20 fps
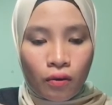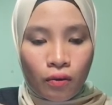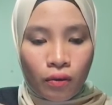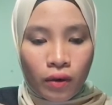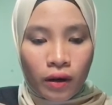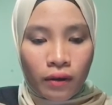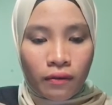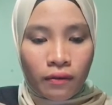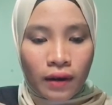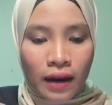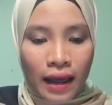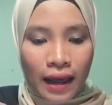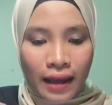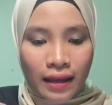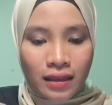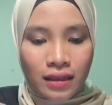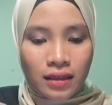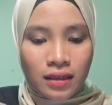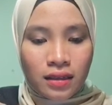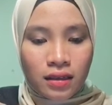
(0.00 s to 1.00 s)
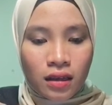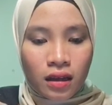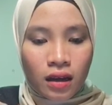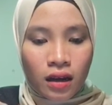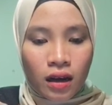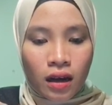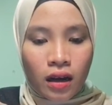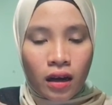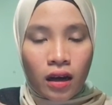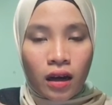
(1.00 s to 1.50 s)
wavelengths.
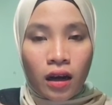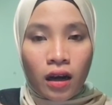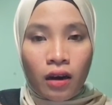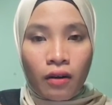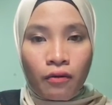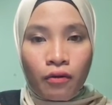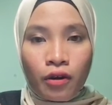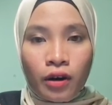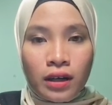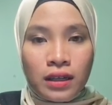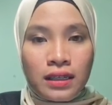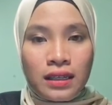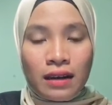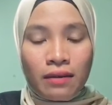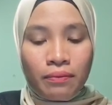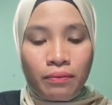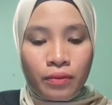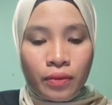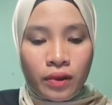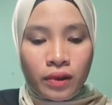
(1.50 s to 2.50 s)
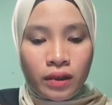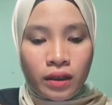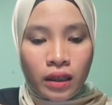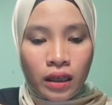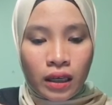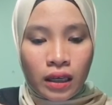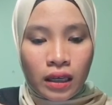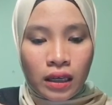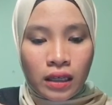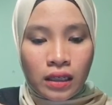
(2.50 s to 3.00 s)
For example,
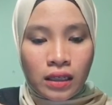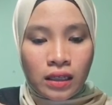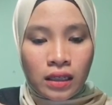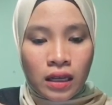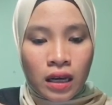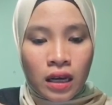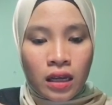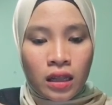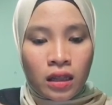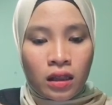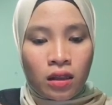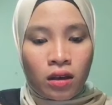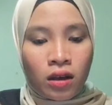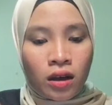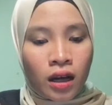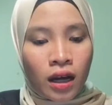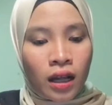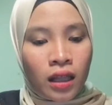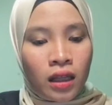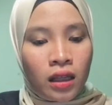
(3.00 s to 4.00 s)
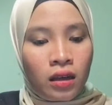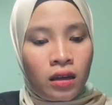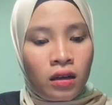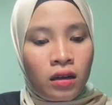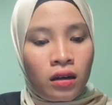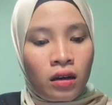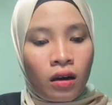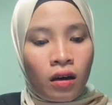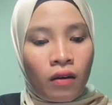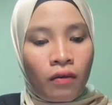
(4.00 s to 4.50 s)
is the
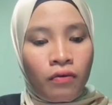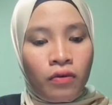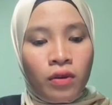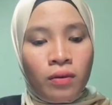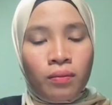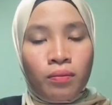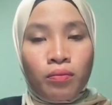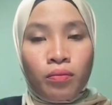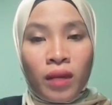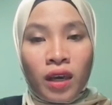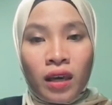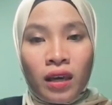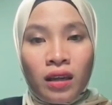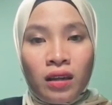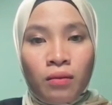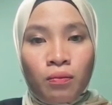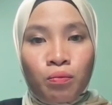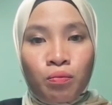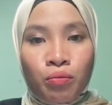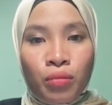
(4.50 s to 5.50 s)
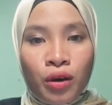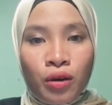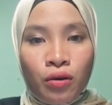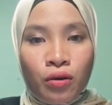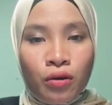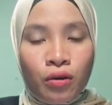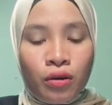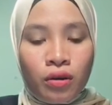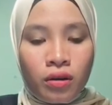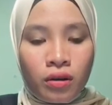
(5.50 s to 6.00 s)
color of the main
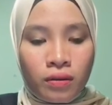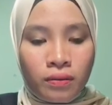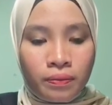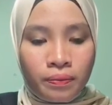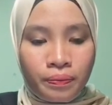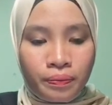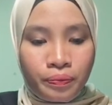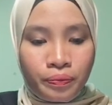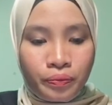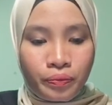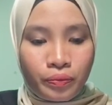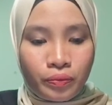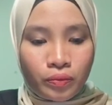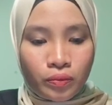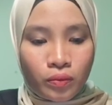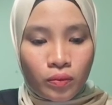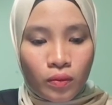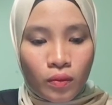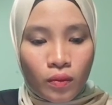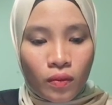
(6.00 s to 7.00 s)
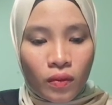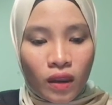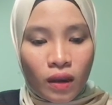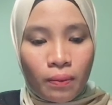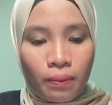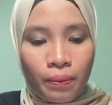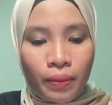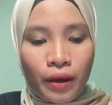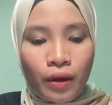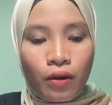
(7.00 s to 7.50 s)
pure
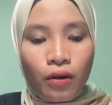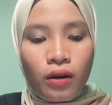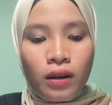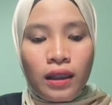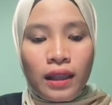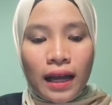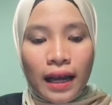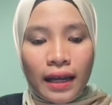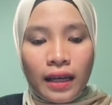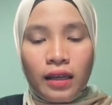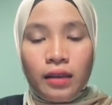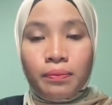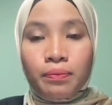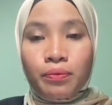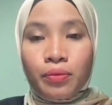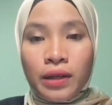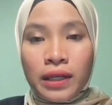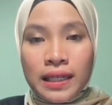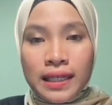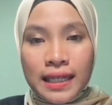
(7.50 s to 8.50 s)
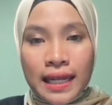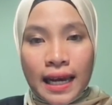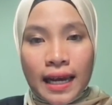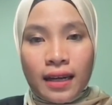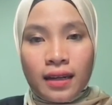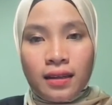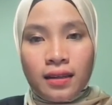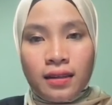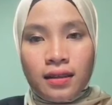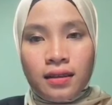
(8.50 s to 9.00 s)
light
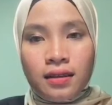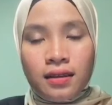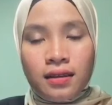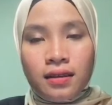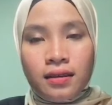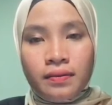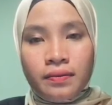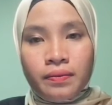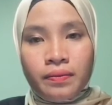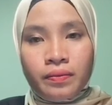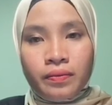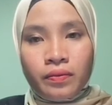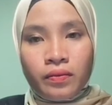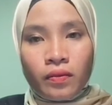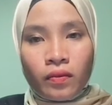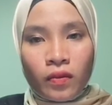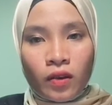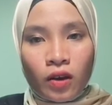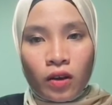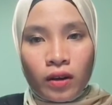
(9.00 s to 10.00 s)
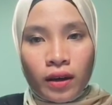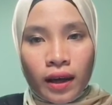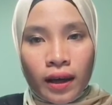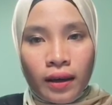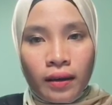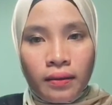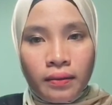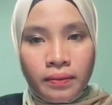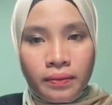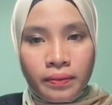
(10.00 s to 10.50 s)
present.
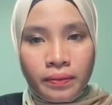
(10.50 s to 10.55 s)
Okay.